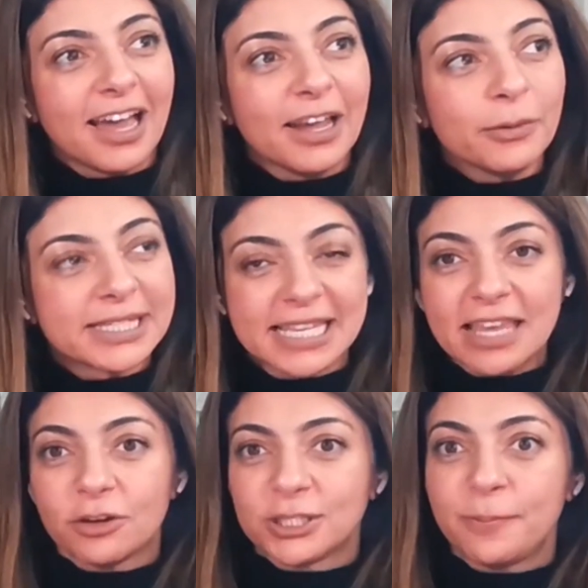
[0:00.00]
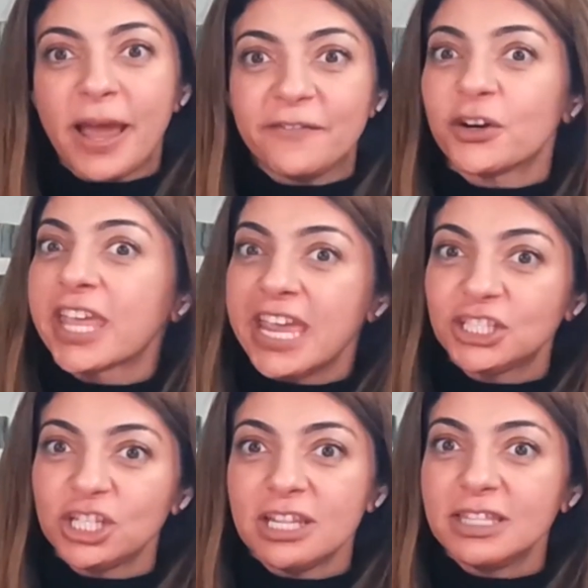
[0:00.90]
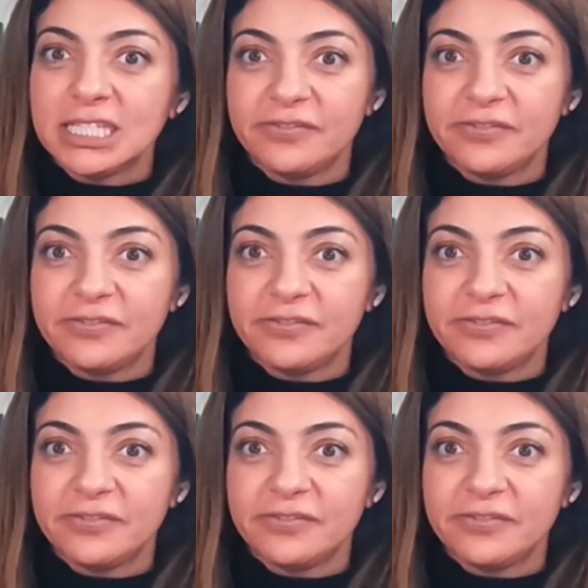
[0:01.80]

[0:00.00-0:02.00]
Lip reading: I would say there's bifurcation in these